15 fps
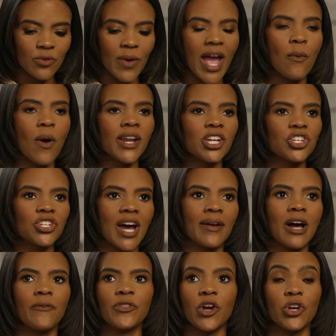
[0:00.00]
way, I want to shout
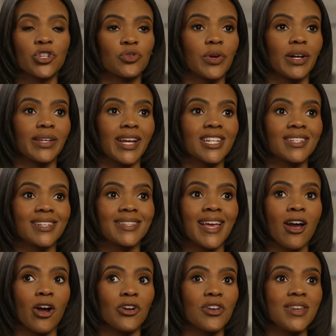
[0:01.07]
out the Australians because they
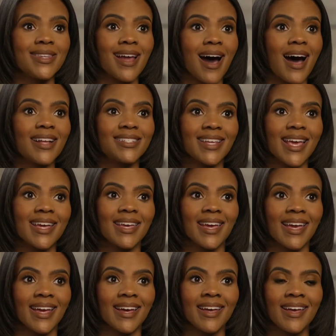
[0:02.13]
are not
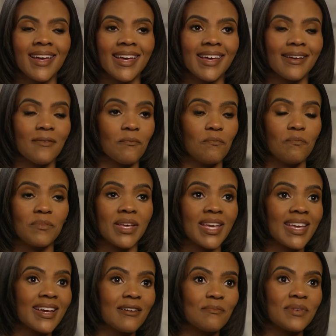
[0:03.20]
taking
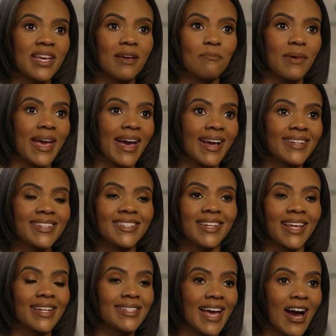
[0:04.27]
me being banned
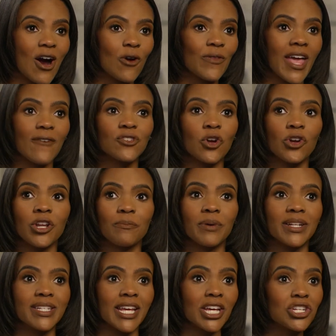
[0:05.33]
sitting down. They have started a
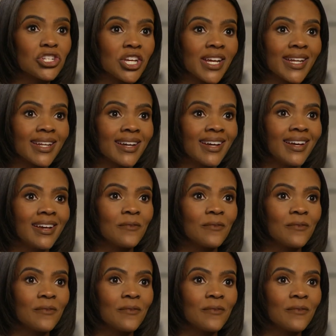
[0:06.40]
petition.